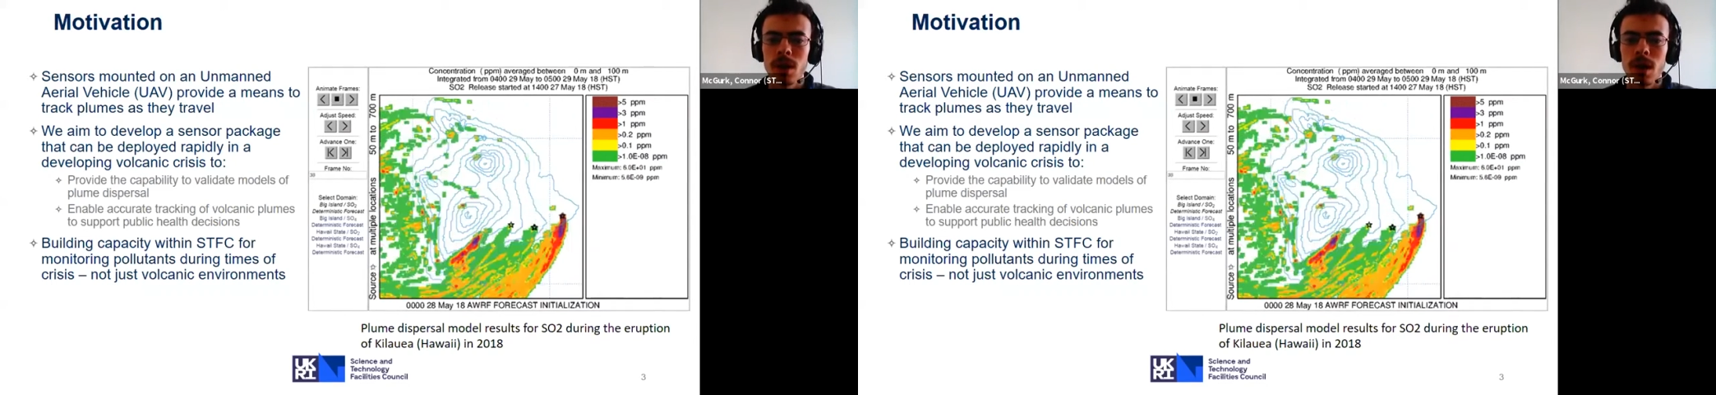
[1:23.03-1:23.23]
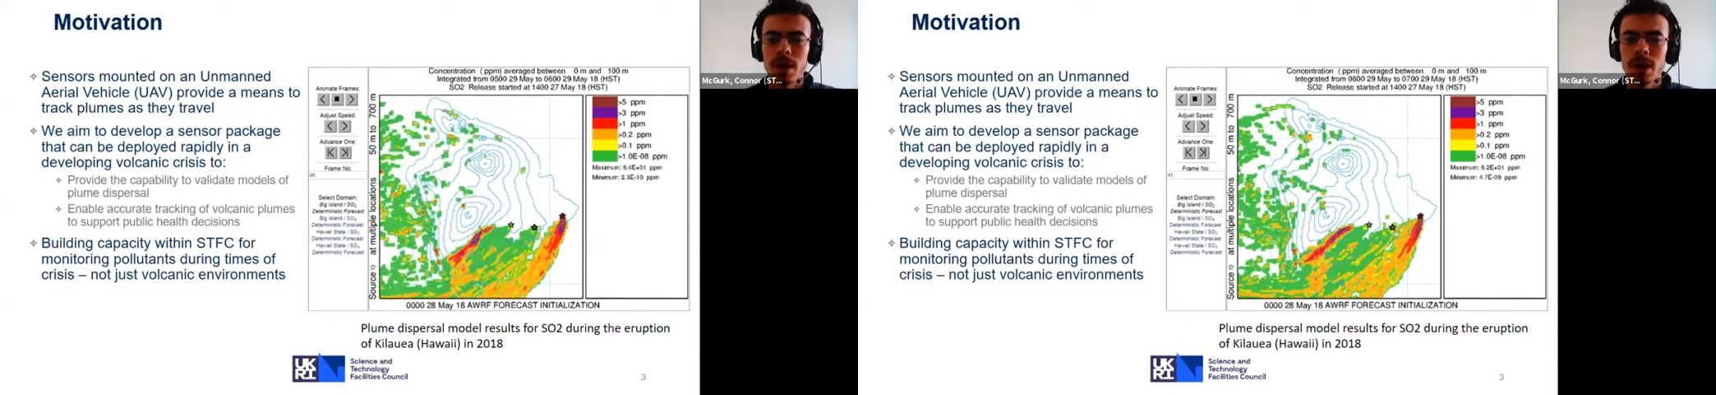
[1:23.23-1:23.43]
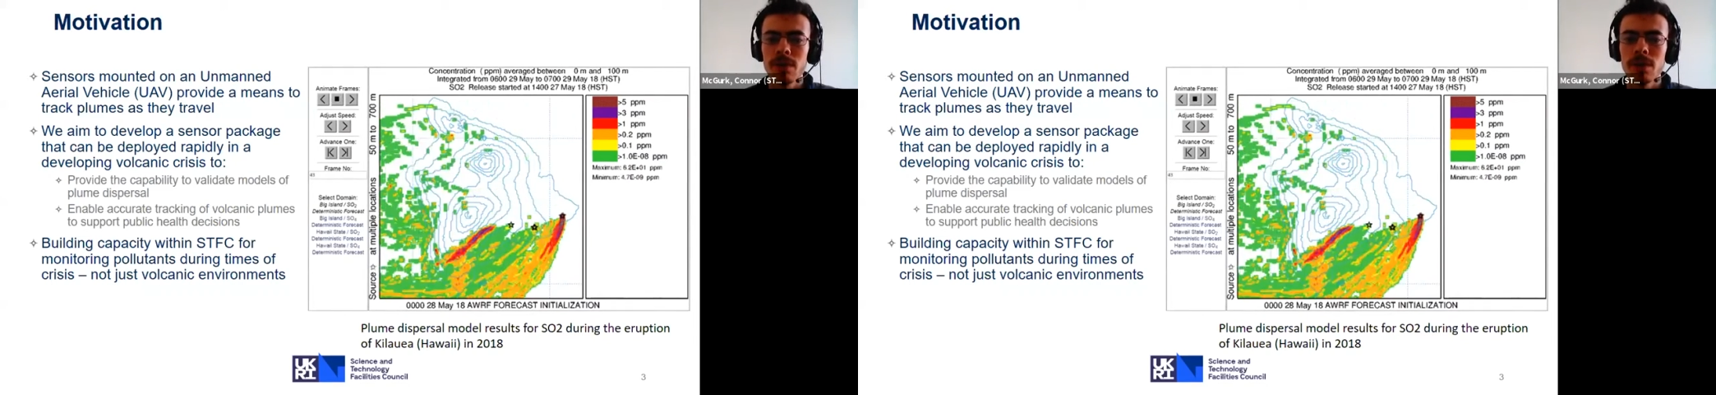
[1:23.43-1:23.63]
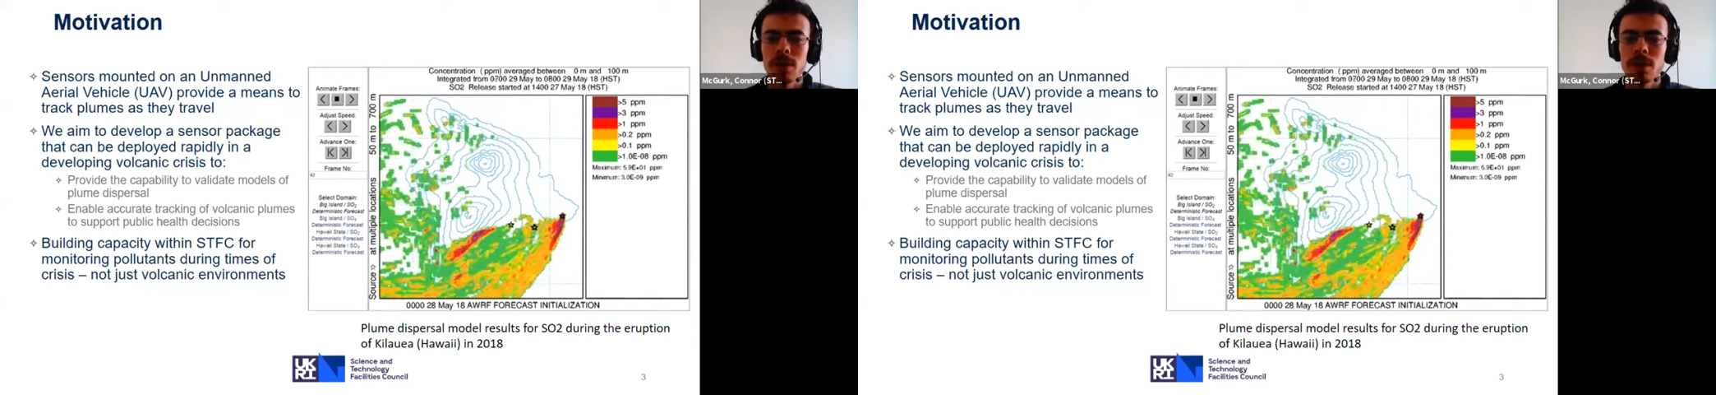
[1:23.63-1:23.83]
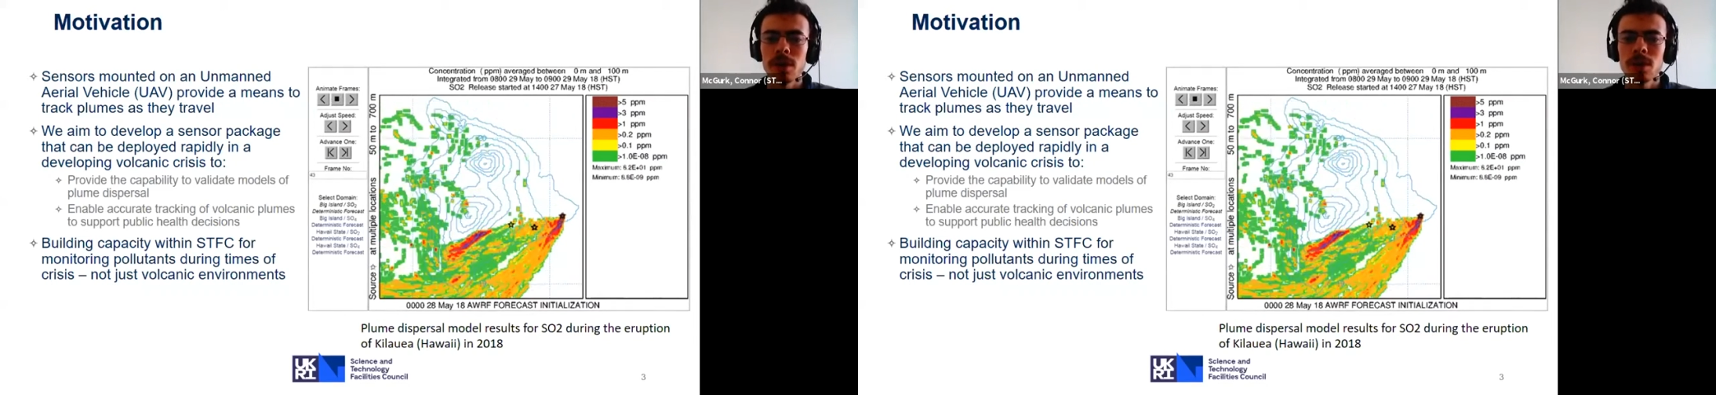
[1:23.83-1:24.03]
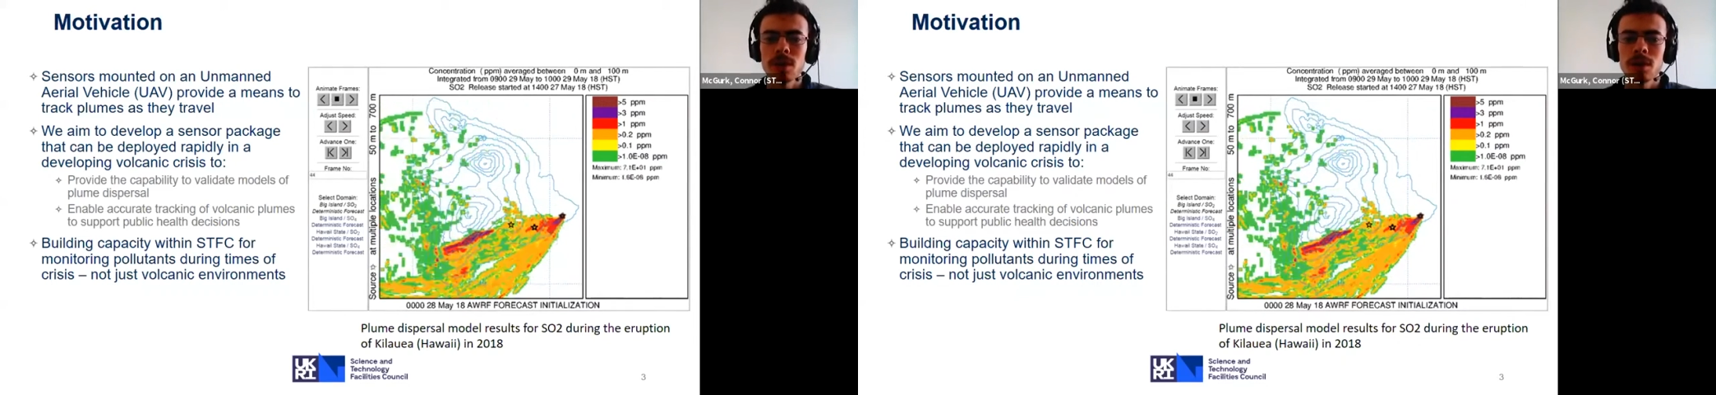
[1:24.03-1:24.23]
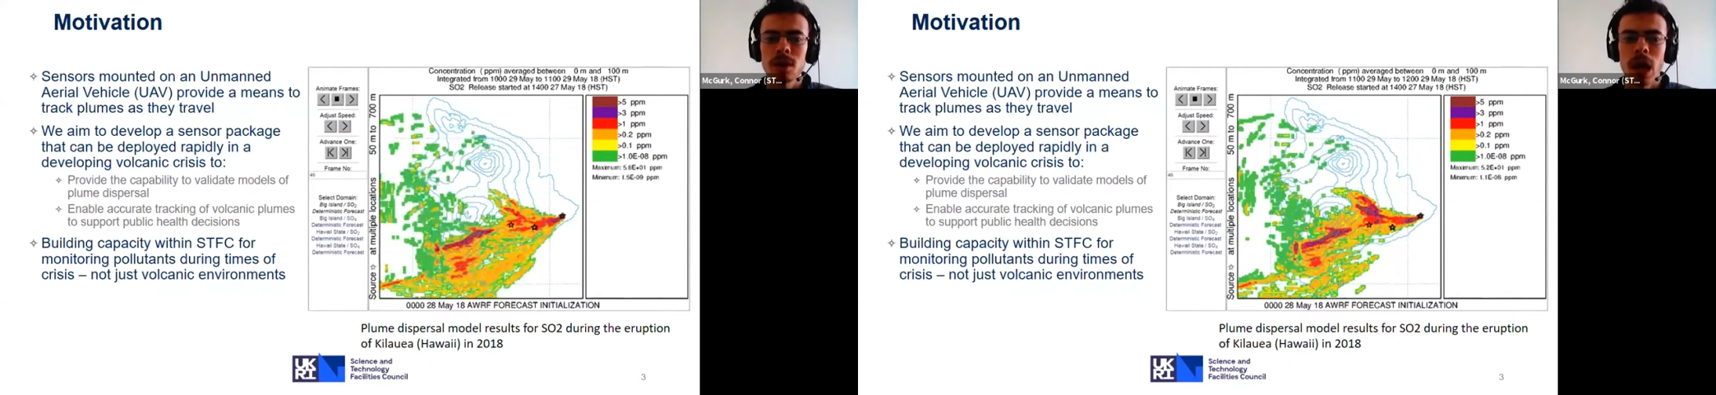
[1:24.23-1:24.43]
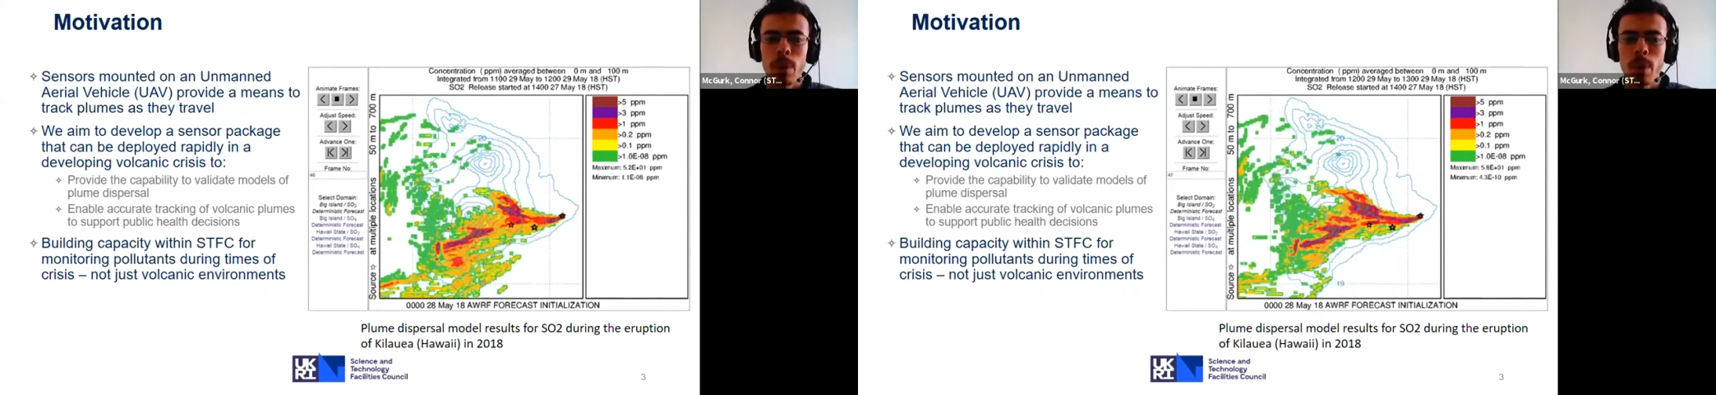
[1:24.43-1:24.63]
and give us this
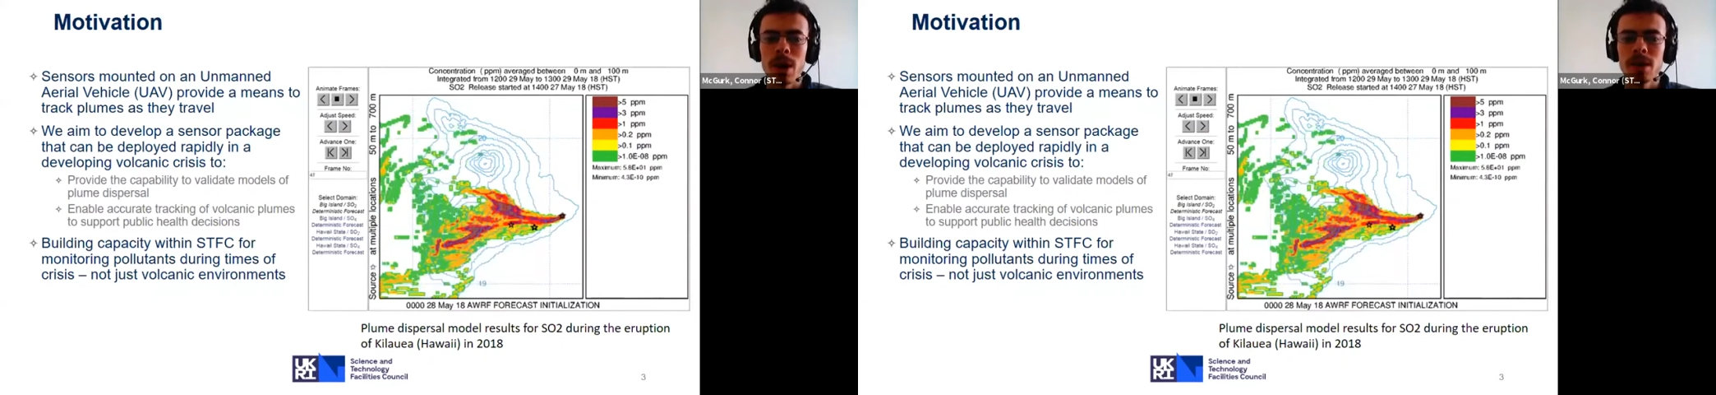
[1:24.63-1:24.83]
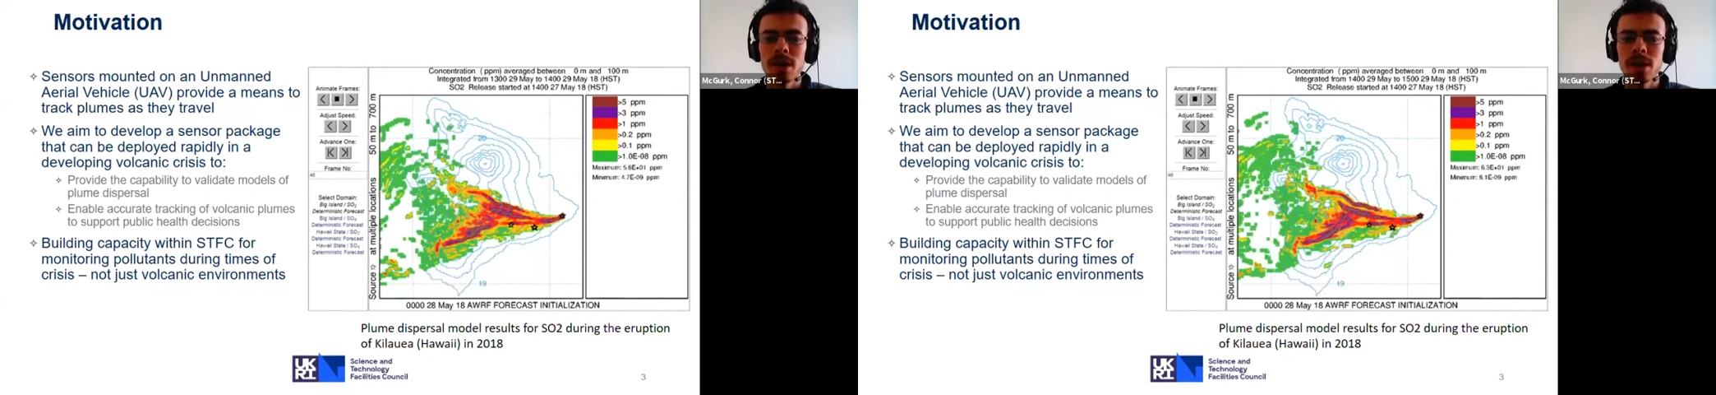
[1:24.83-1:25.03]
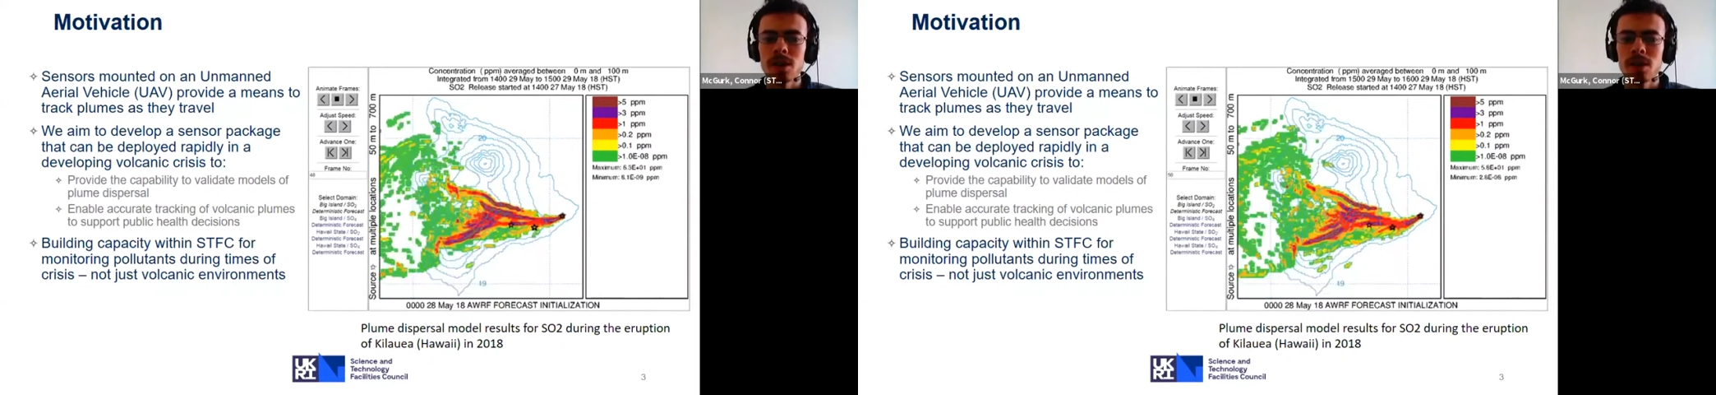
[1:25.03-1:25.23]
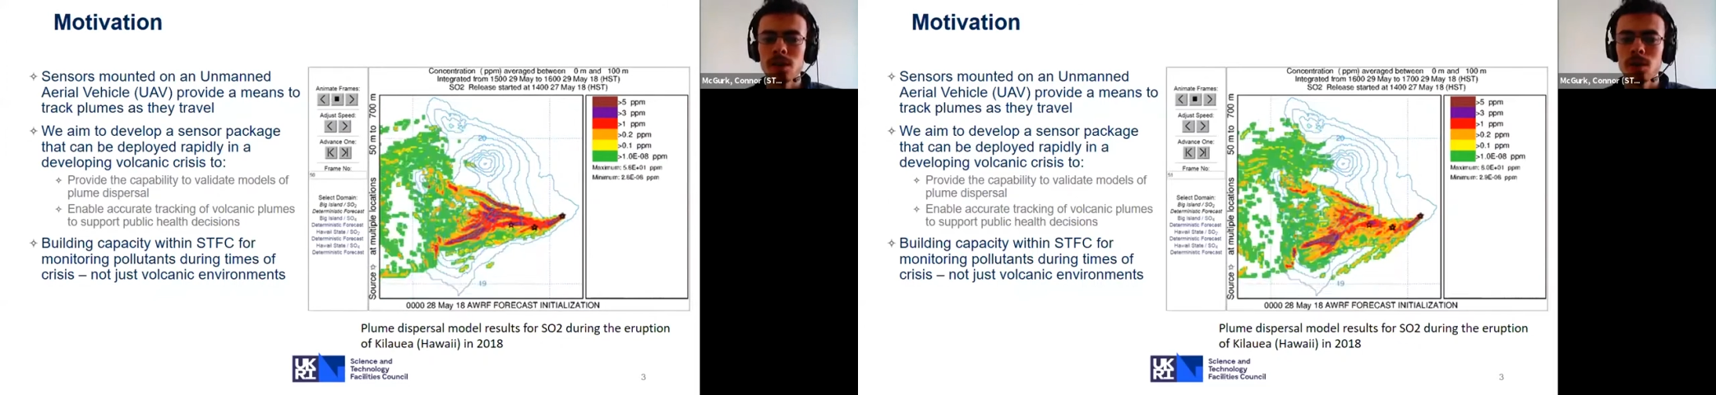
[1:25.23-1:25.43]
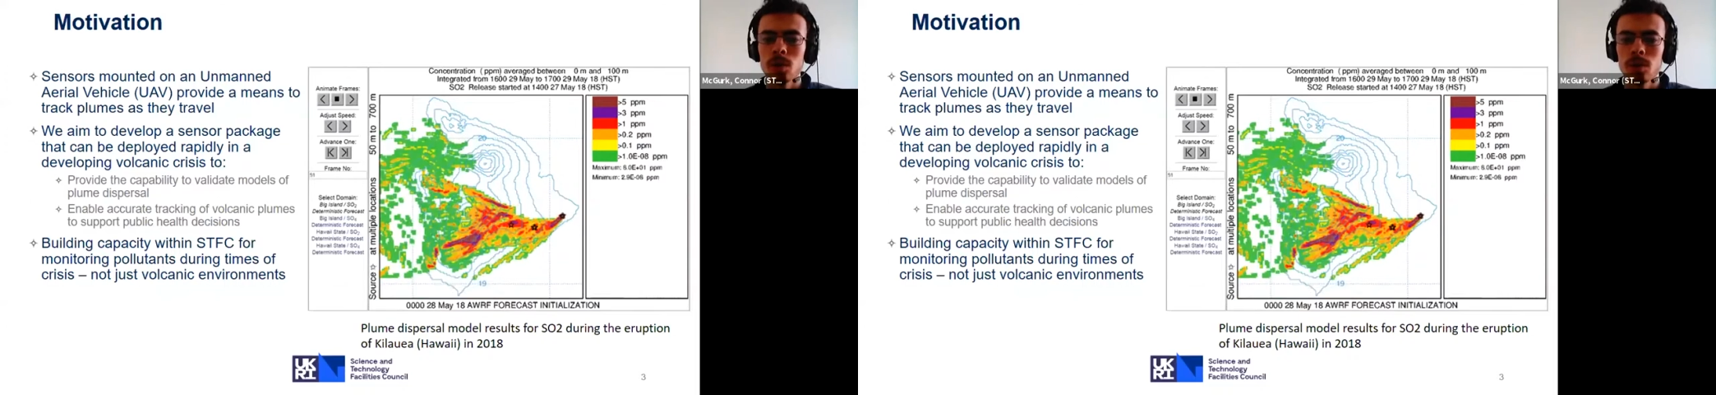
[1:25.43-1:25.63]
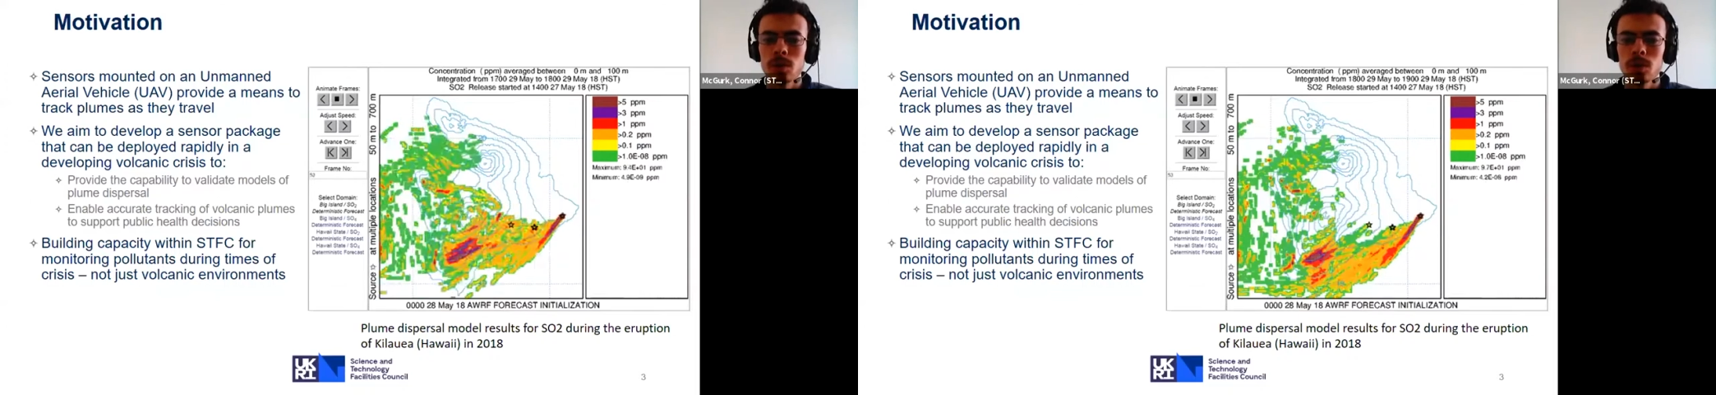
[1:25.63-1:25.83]
capability to